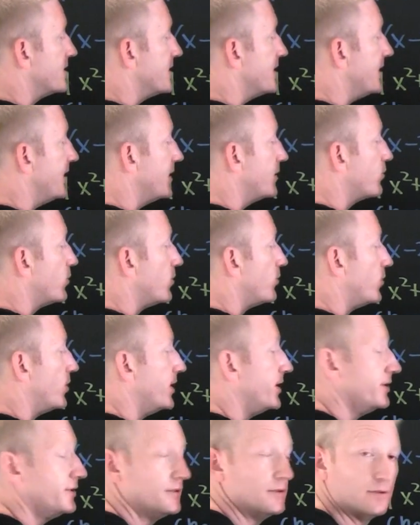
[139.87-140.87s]
to equal
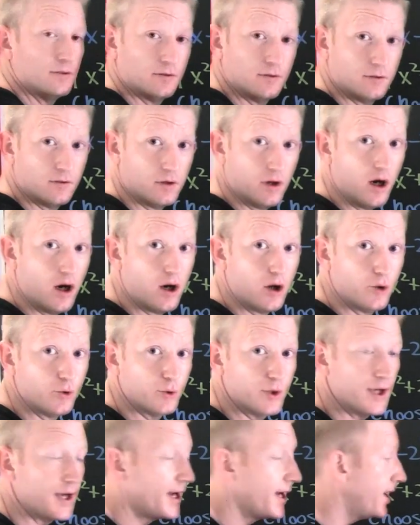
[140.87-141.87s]
one.
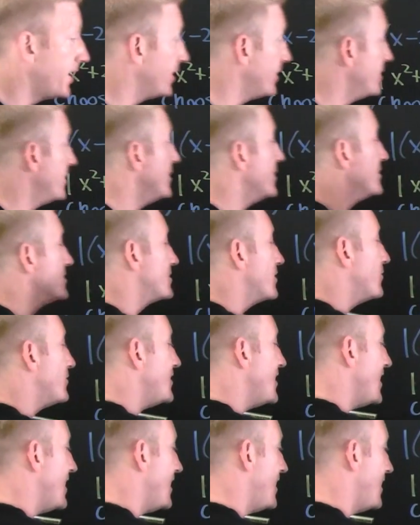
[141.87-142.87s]
Okay. So
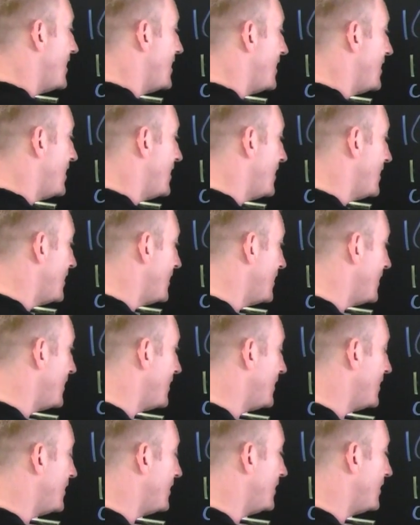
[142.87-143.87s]

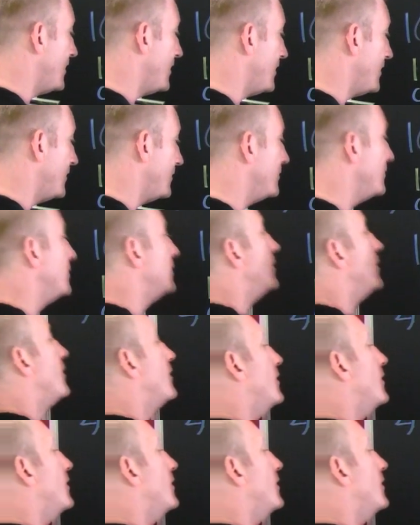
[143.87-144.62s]
then